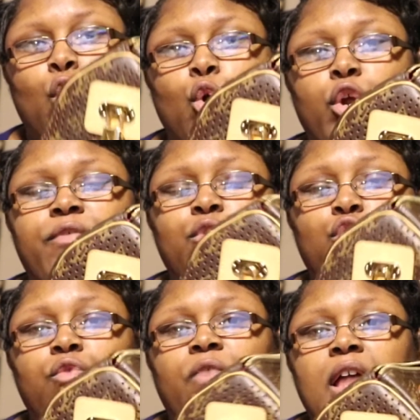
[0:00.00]
Or if you
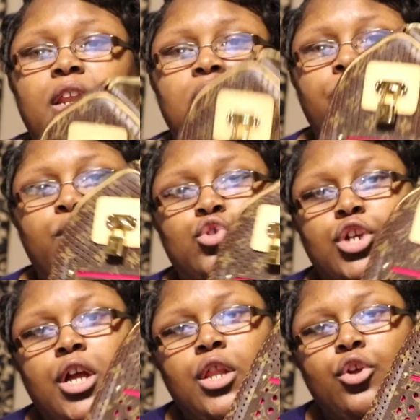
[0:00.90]
do find it in the fuchsia
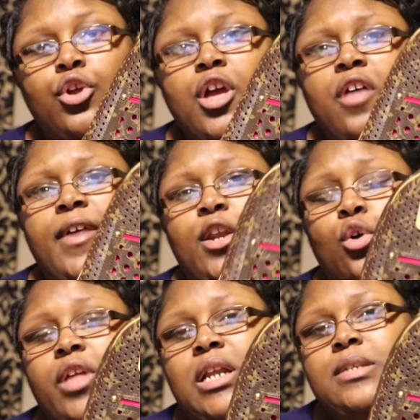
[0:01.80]
color, they
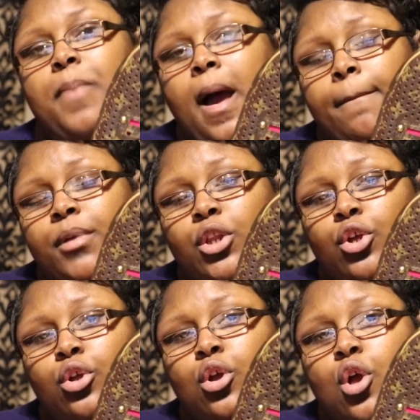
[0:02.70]
know that it's
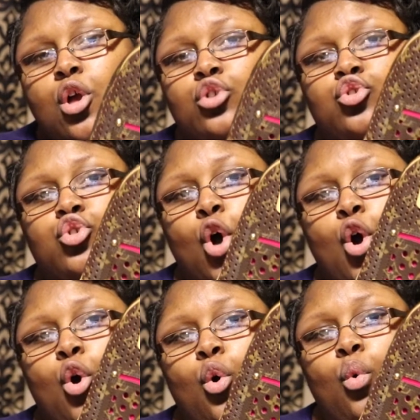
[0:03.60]
popular,
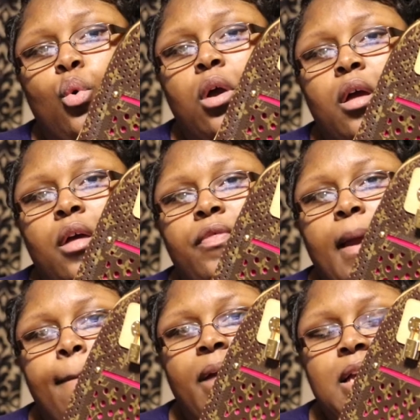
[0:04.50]
so
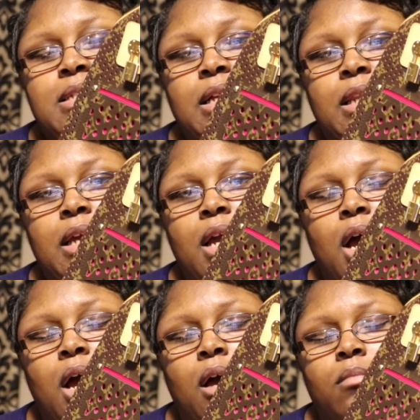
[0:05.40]
they basically,
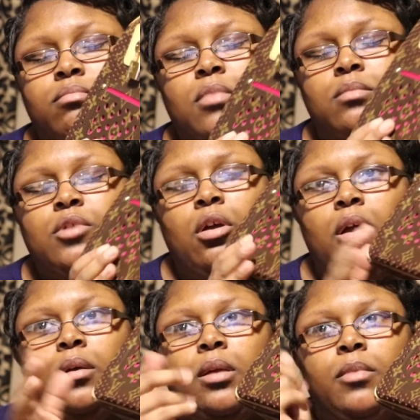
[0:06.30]
I'm sorry,
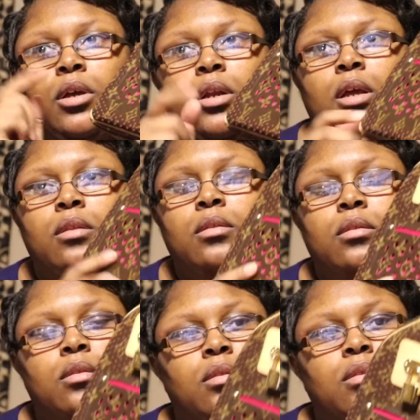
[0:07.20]
I keep looking at
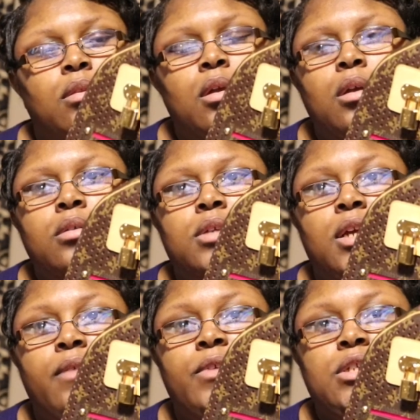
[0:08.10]

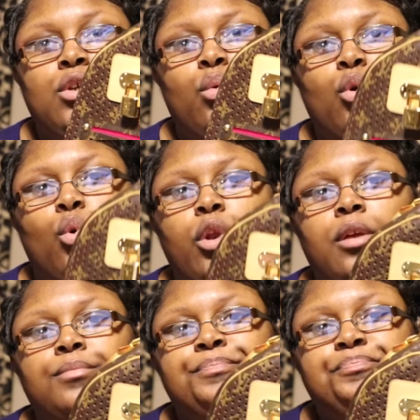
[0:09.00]
seeing if it's still recording.